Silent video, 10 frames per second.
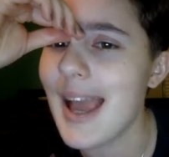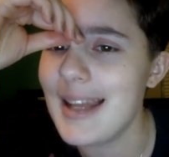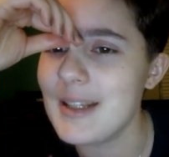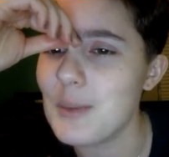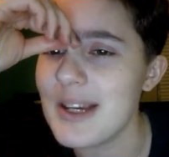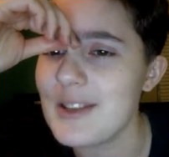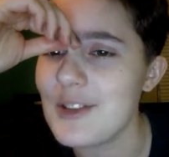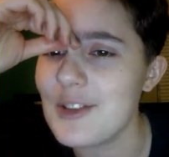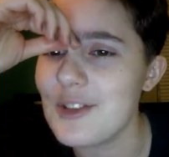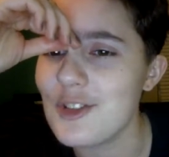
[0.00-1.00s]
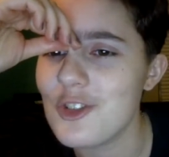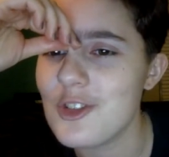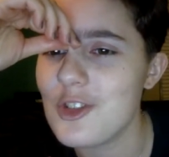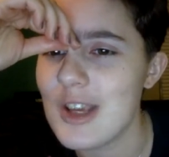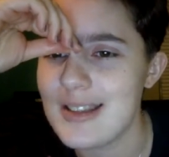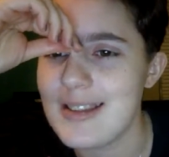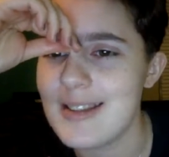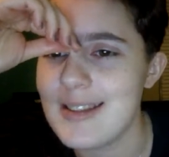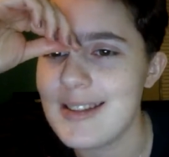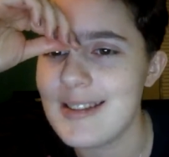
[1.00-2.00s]
Anyways,
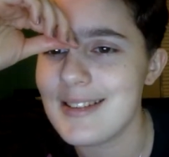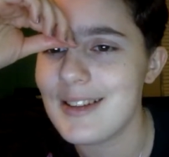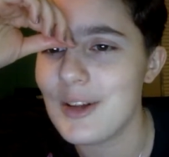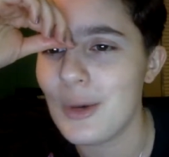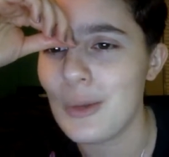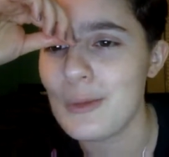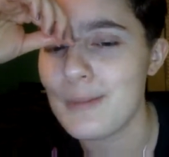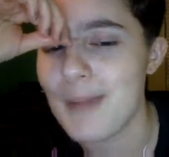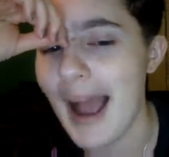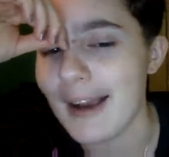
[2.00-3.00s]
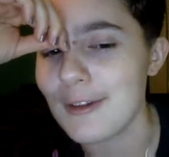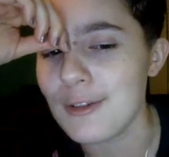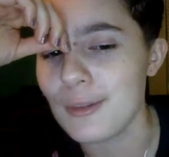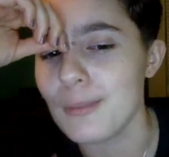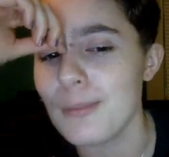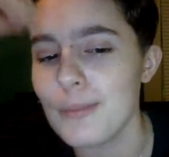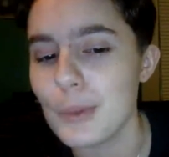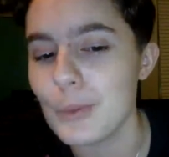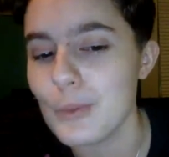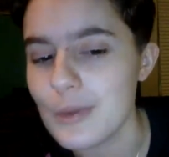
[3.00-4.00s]
Jesse goes back from
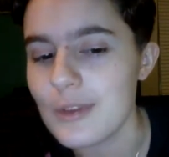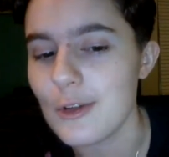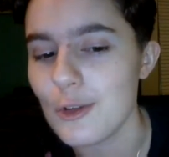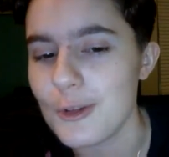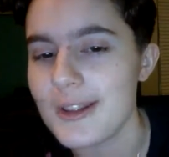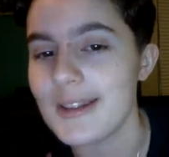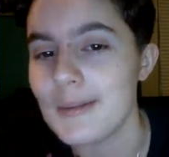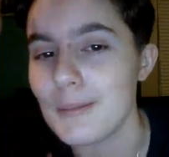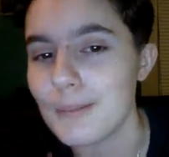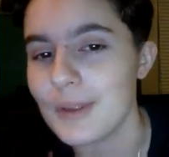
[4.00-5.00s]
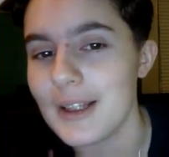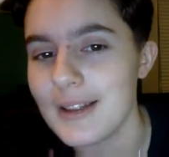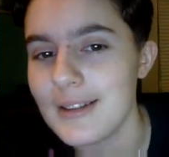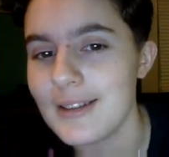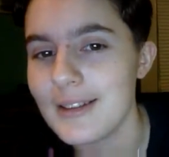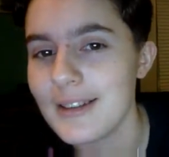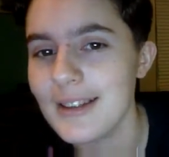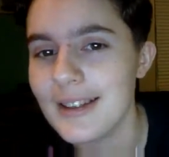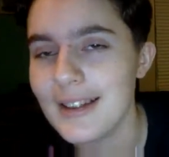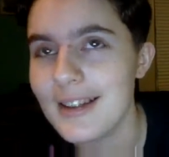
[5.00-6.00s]
booze to drinking blood,
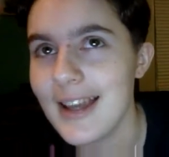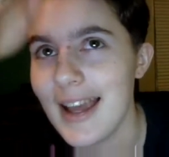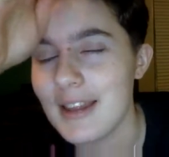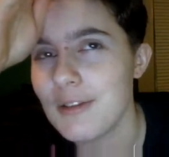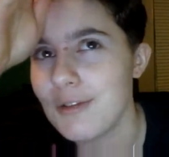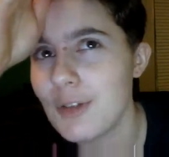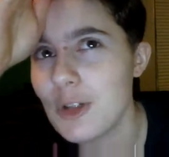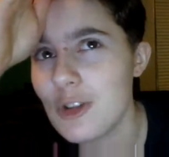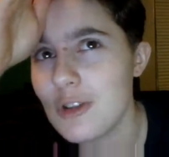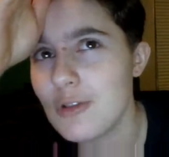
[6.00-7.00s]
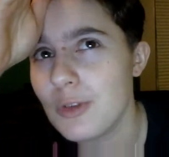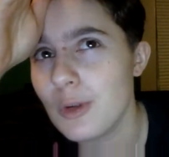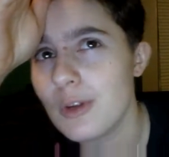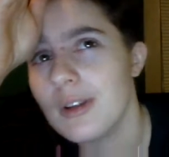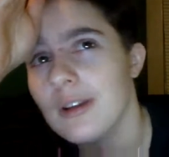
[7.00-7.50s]
and the fridge is full